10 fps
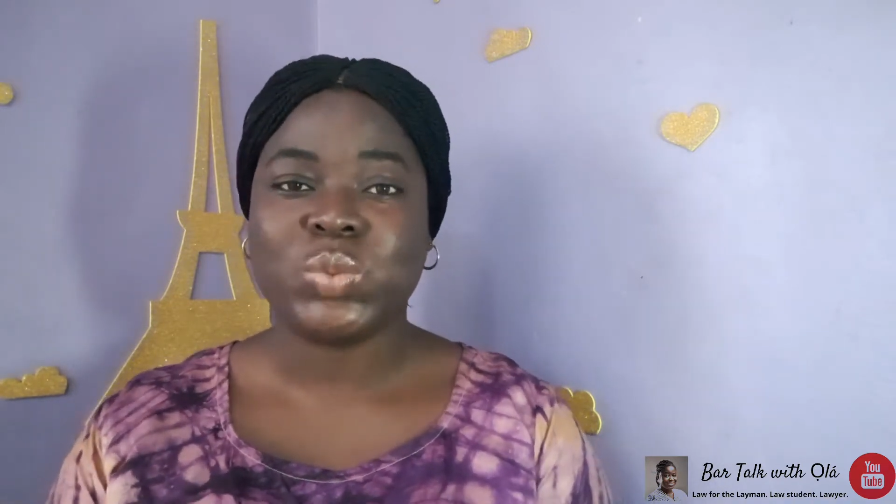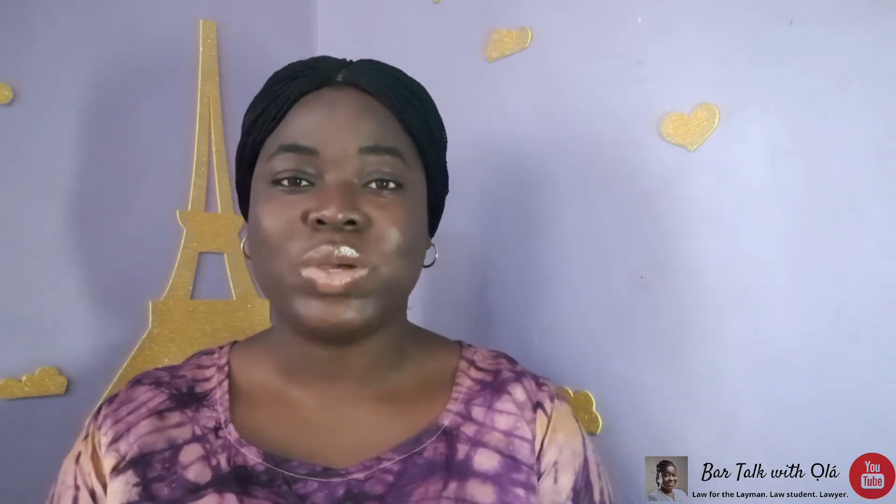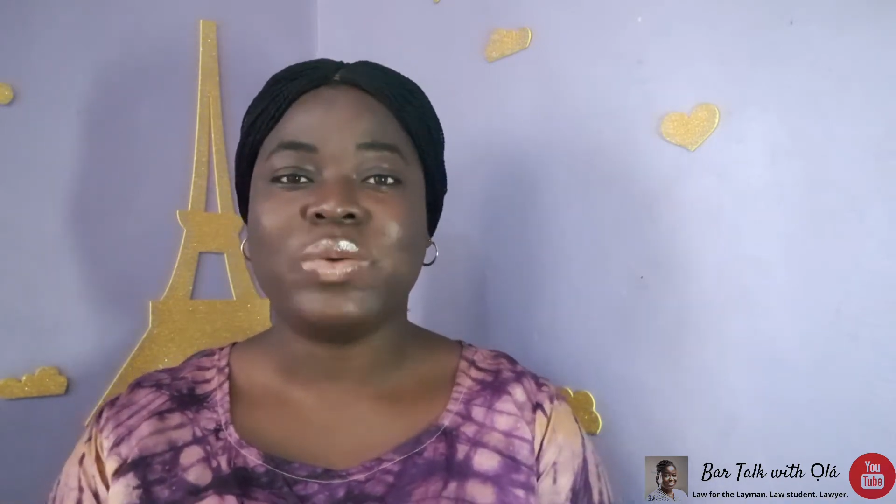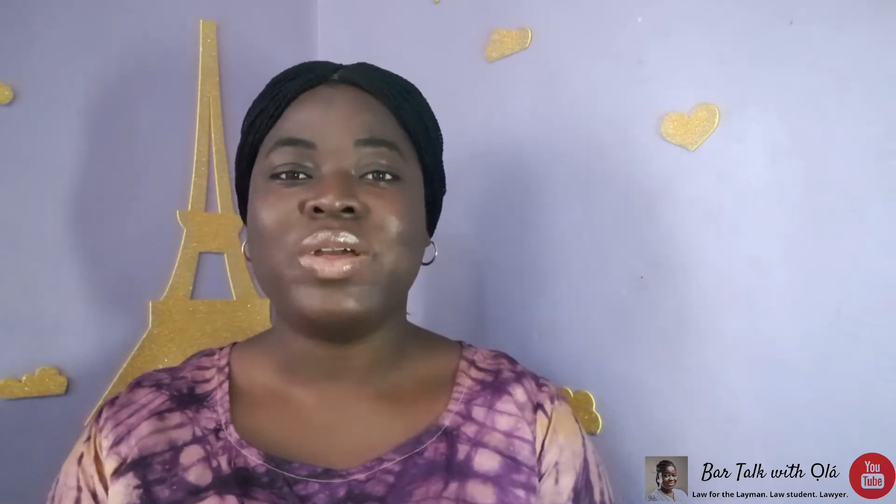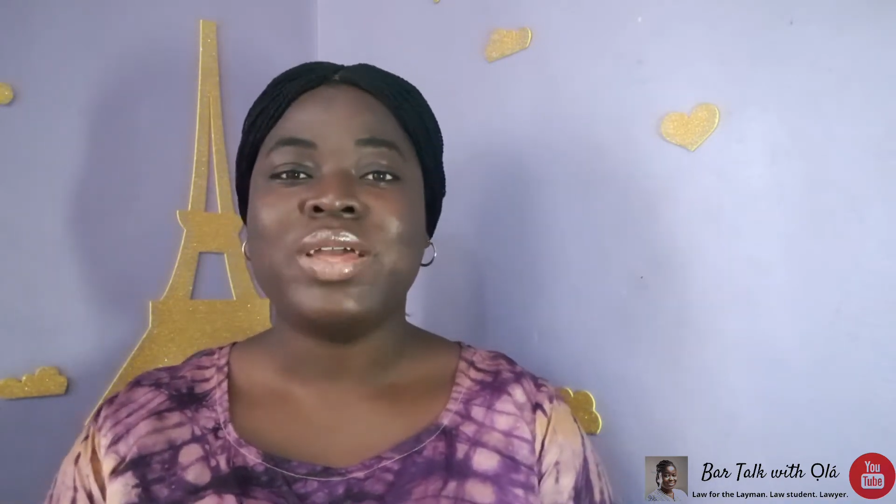
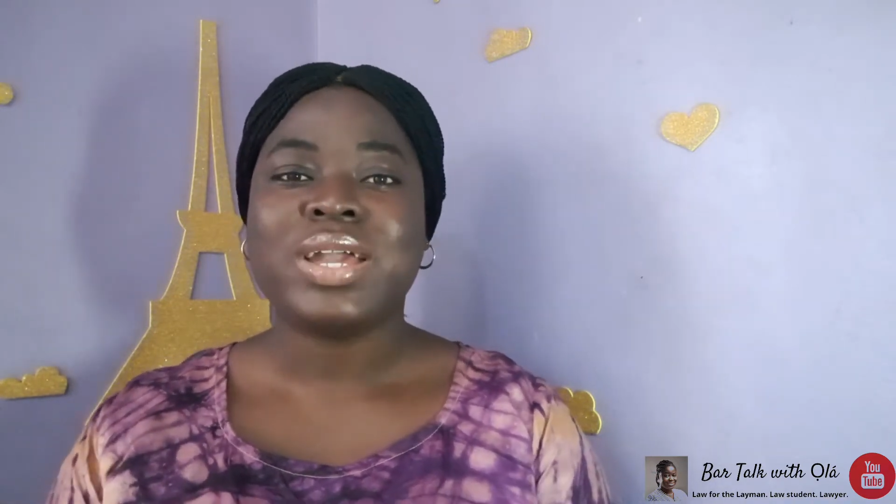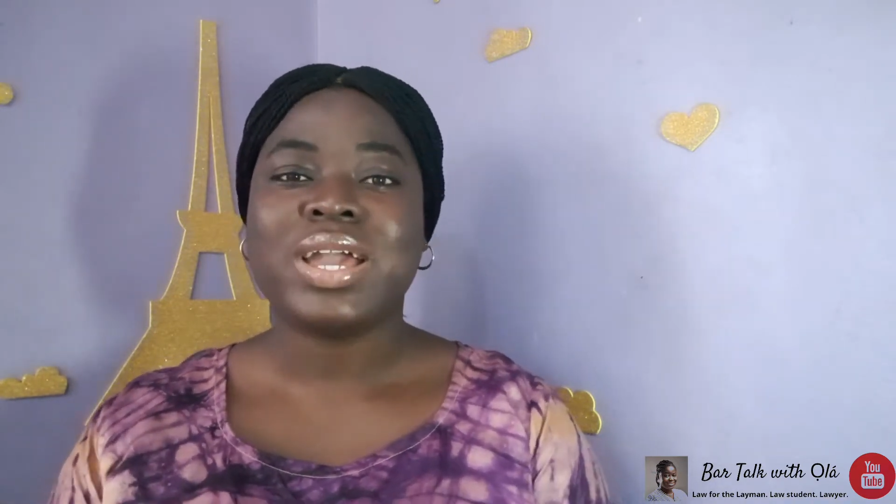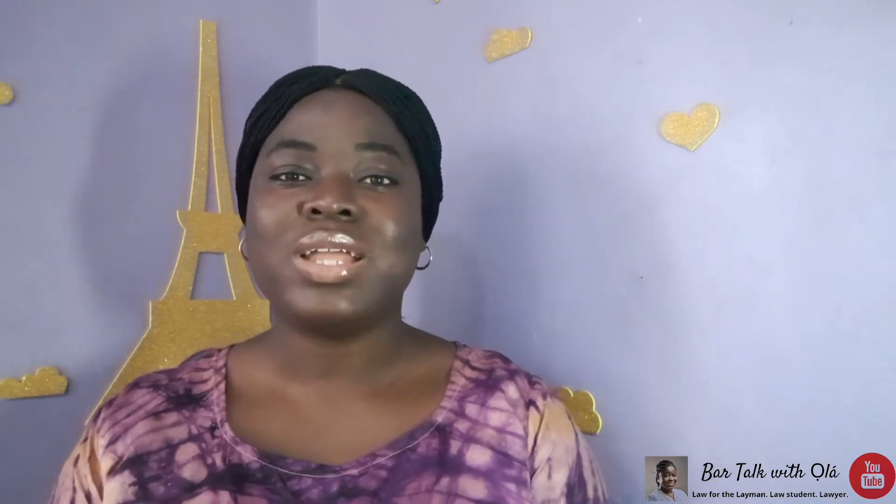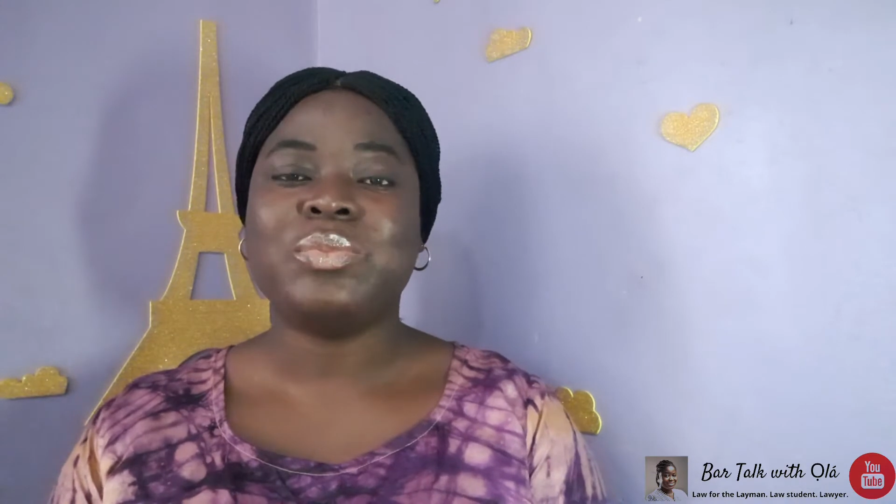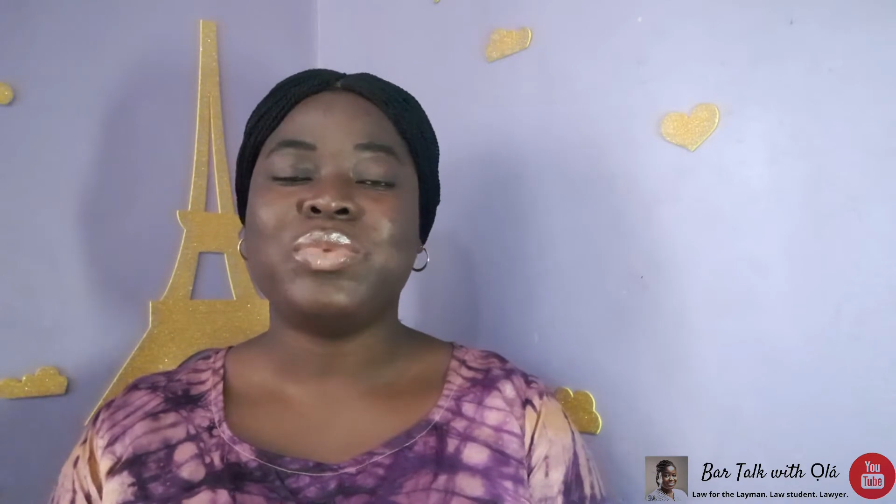well
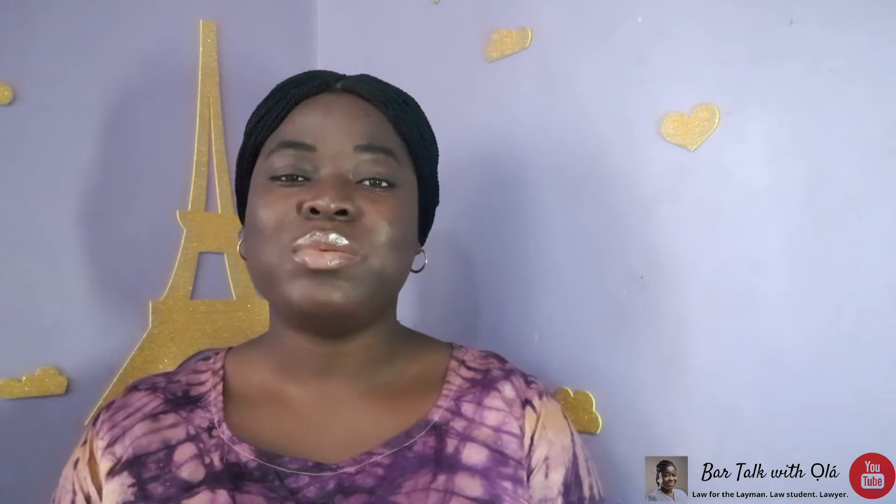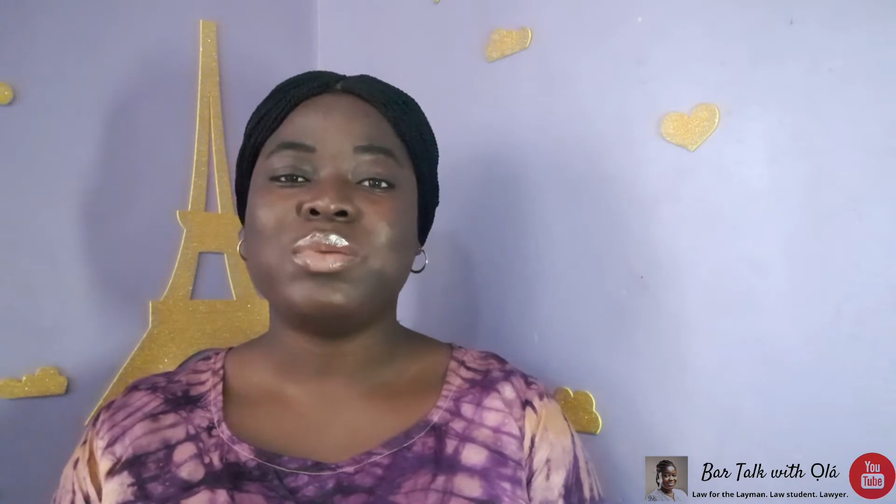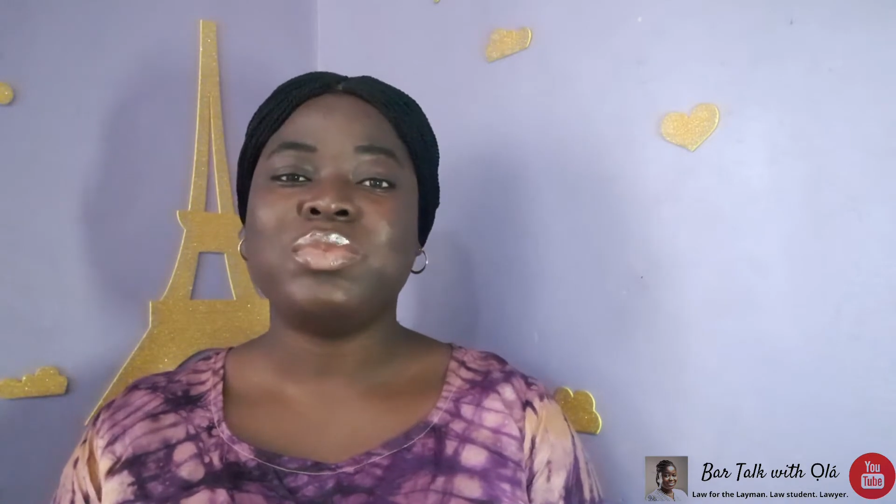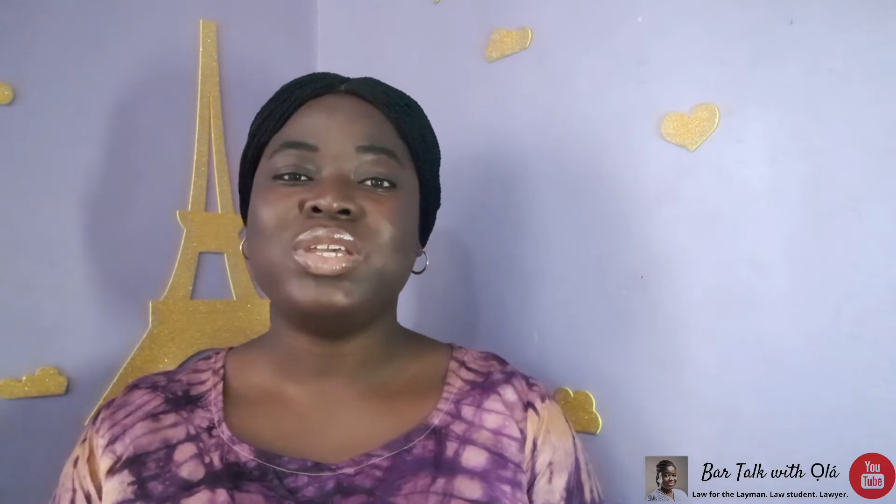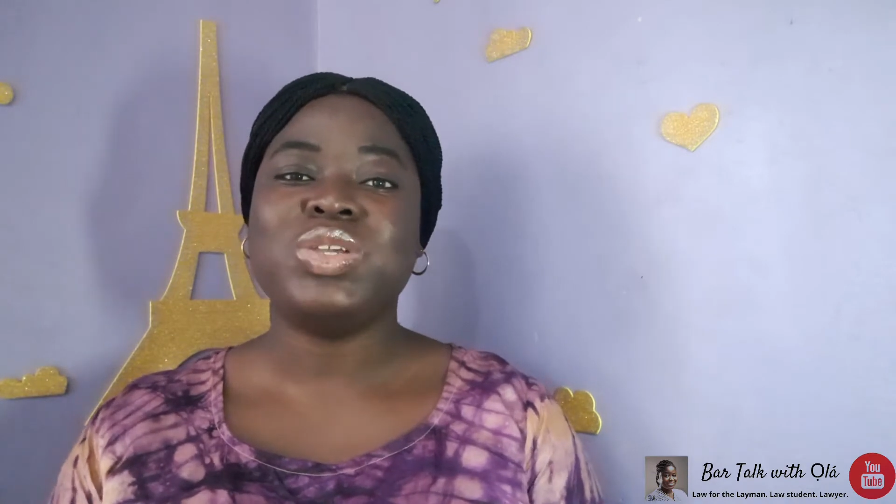can
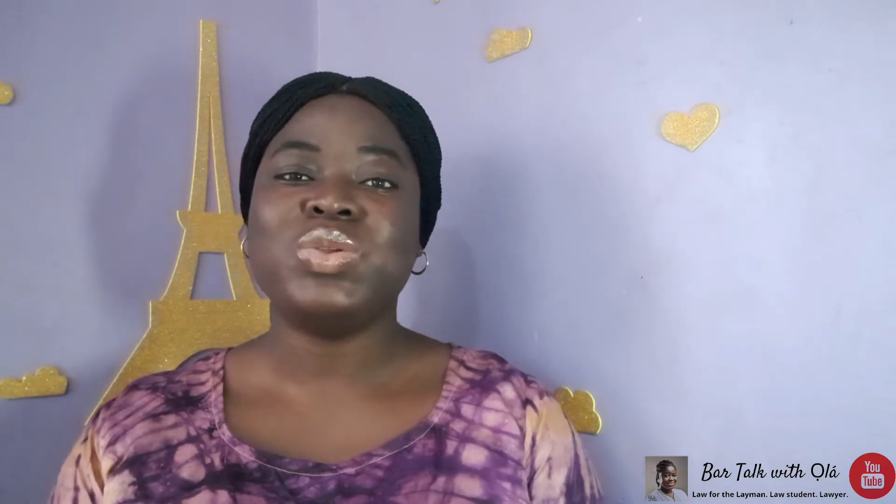probably,